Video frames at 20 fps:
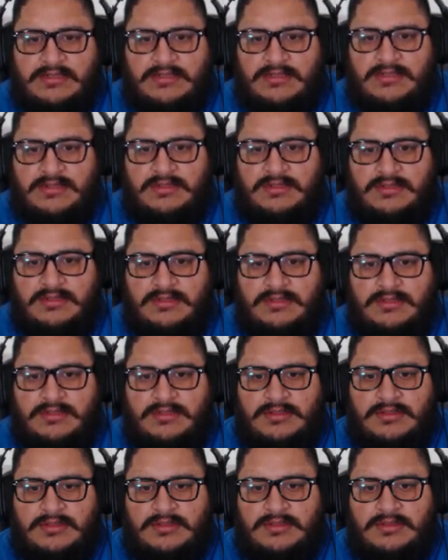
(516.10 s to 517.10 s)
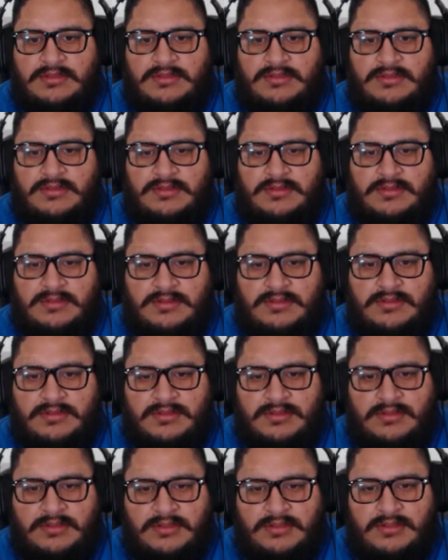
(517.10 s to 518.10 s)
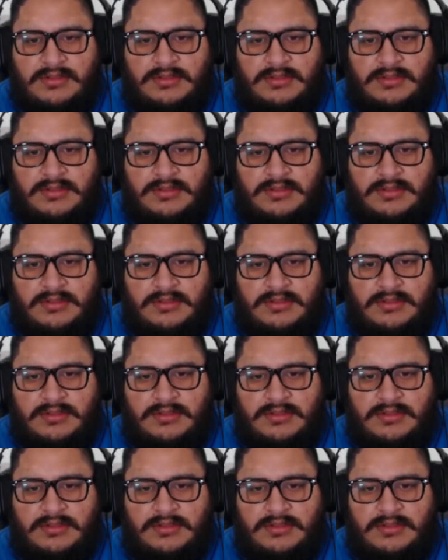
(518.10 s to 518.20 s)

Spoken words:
(silence)